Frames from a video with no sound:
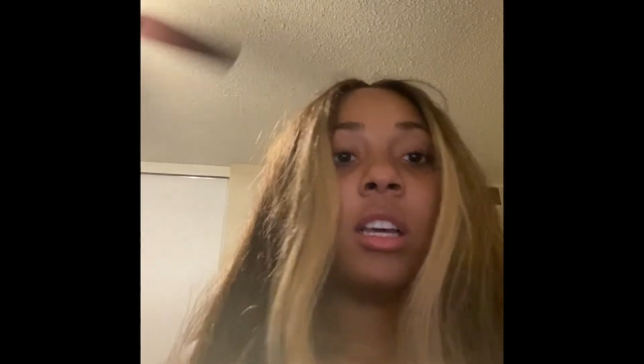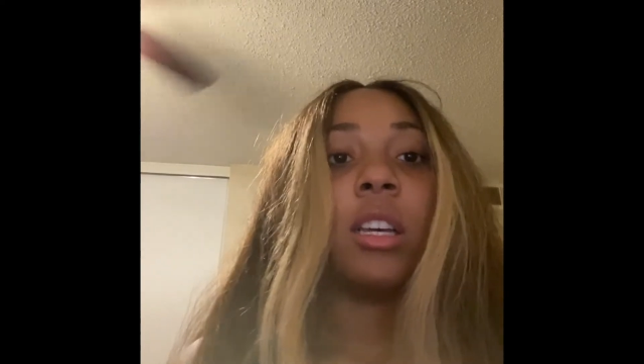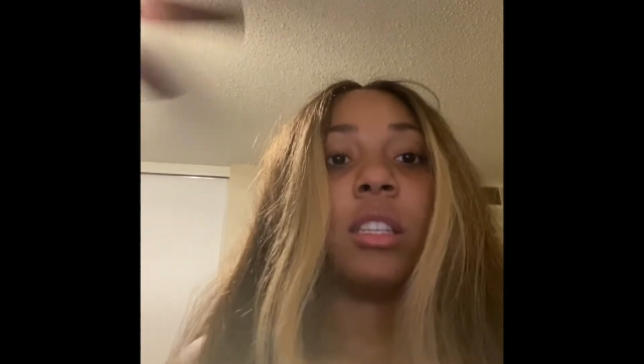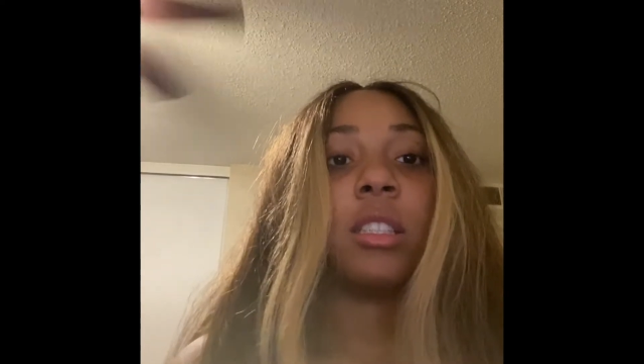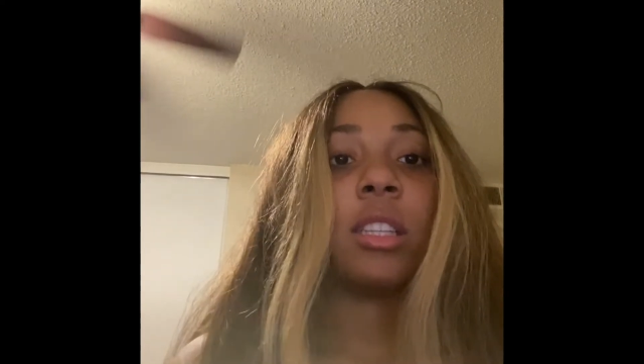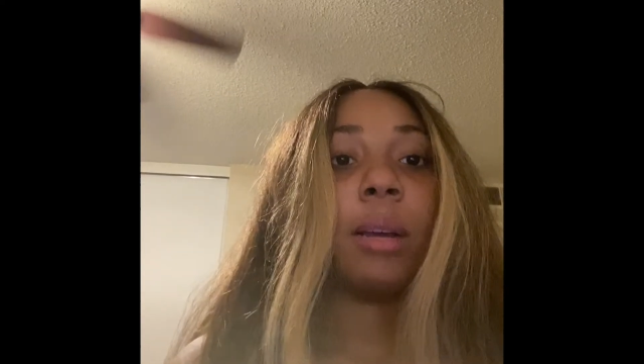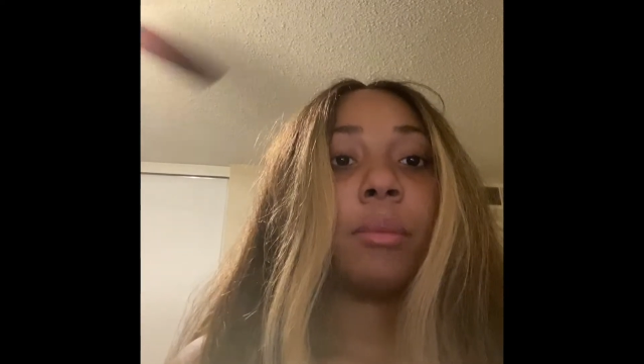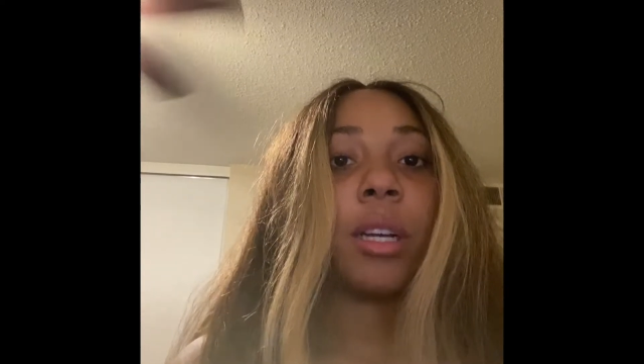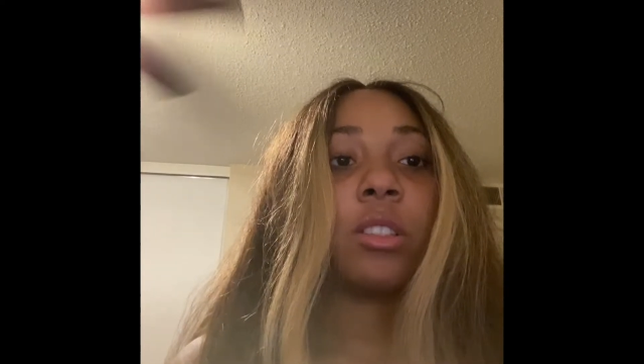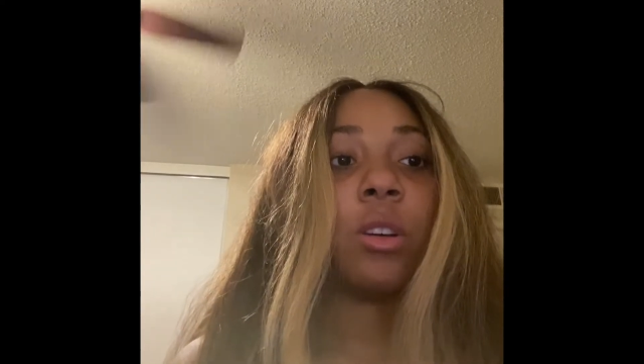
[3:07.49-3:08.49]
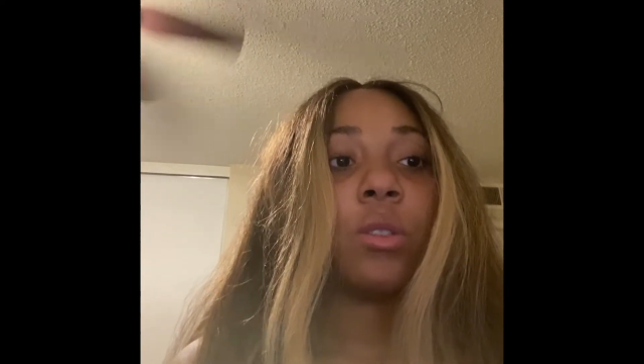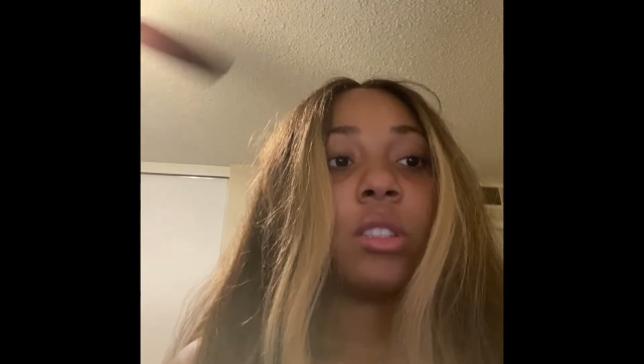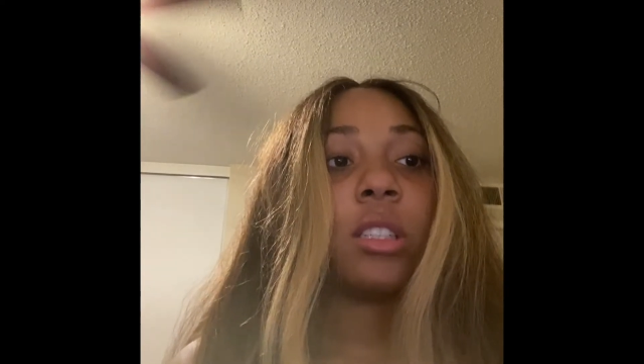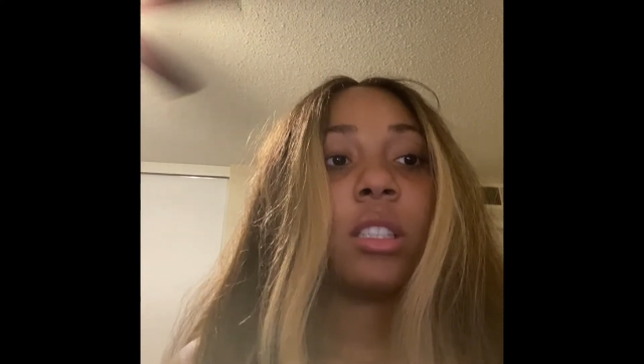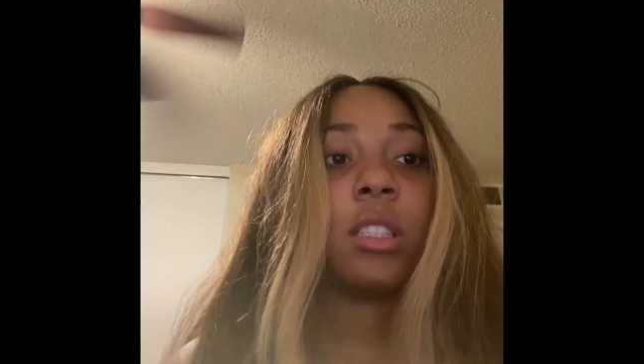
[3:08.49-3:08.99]
is that
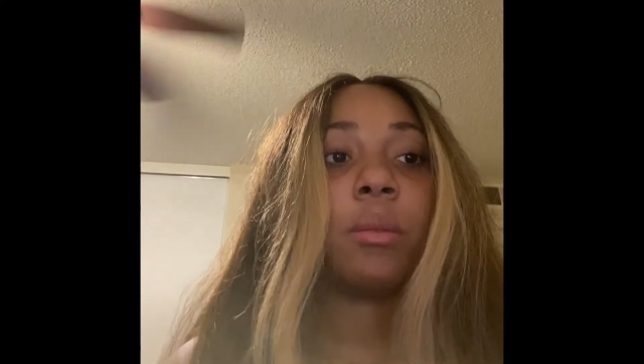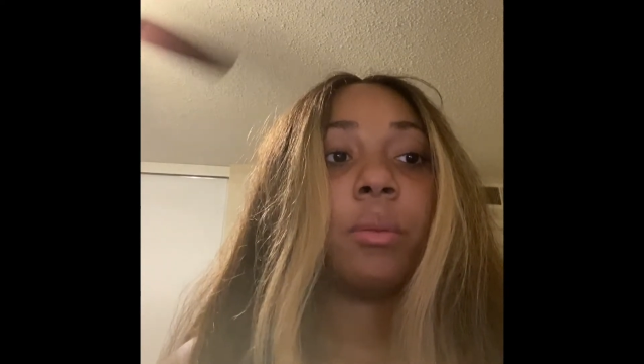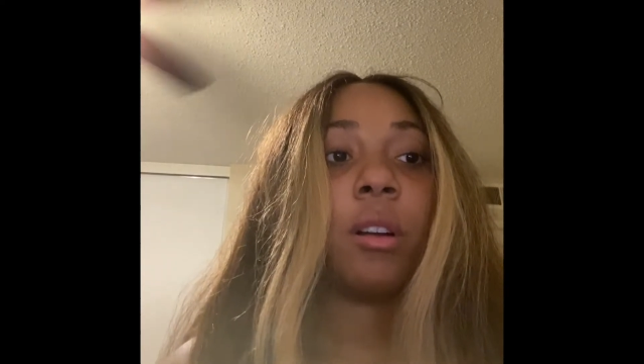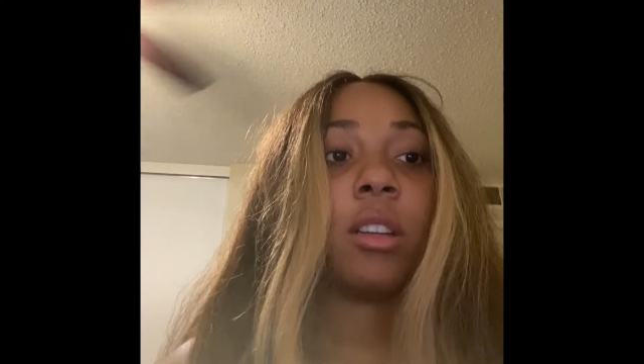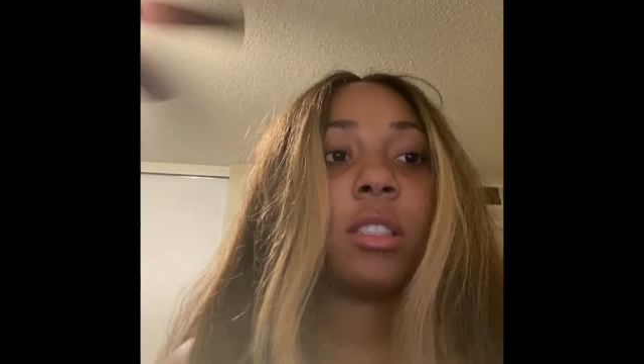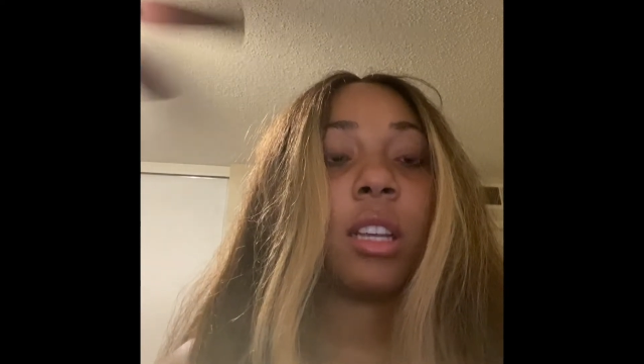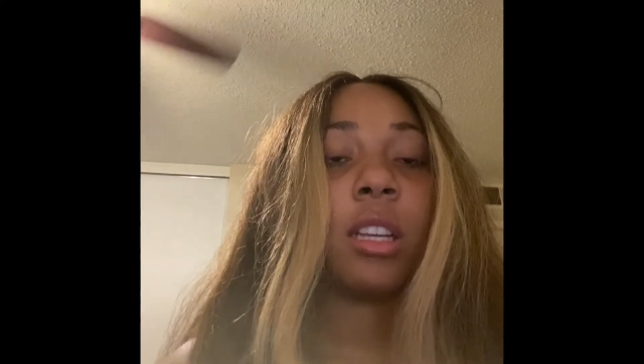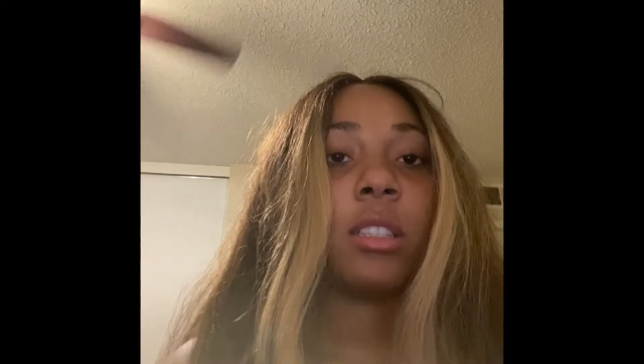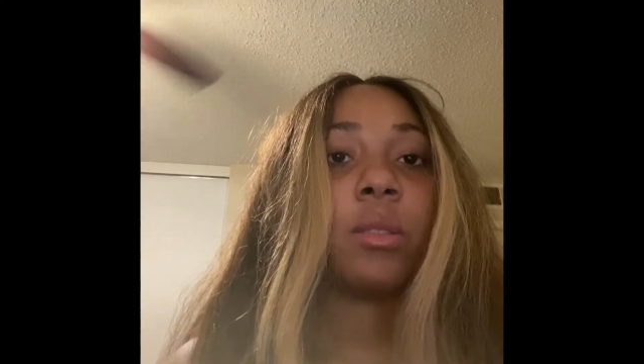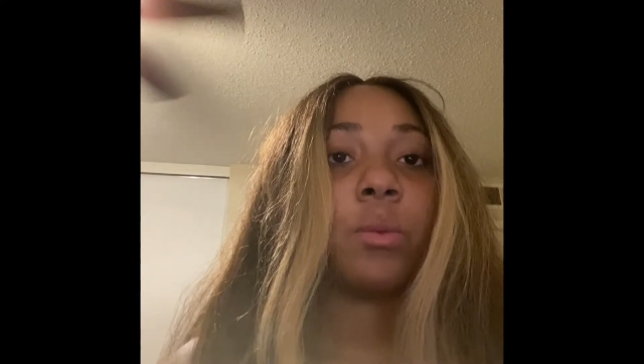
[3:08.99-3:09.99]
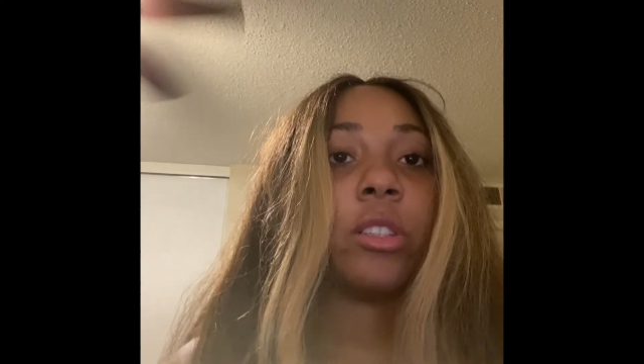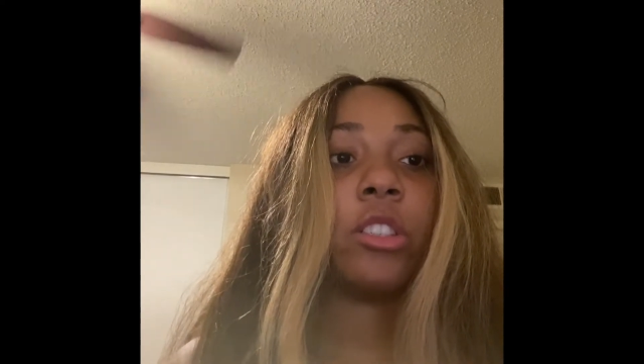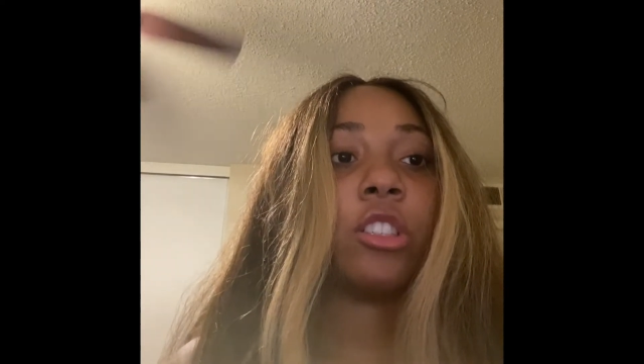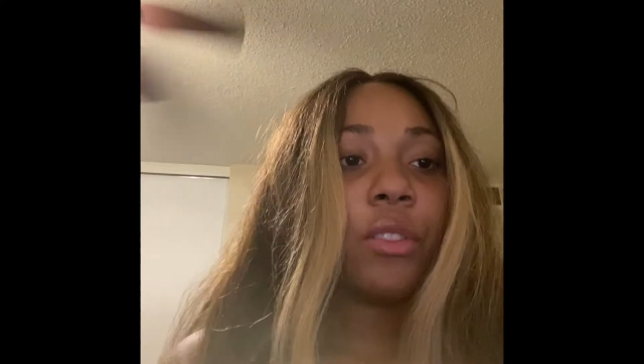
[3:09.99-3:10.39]
mitosis is a process which